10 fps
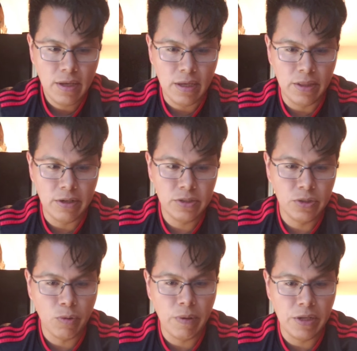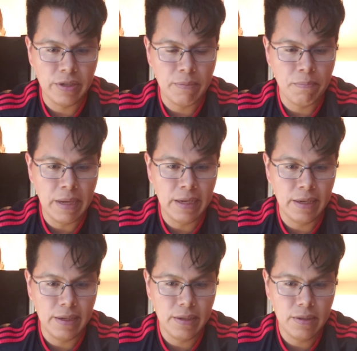and there's no way you can bend
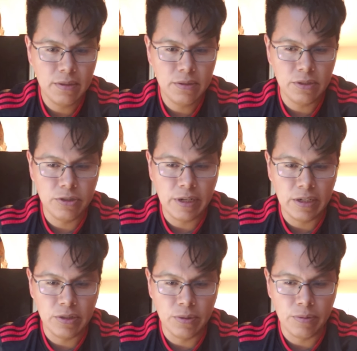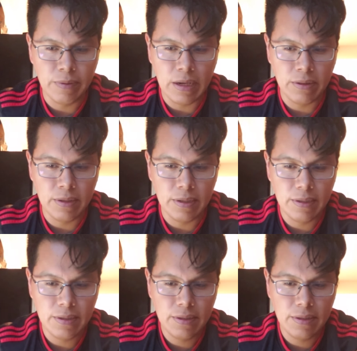it to try to go around it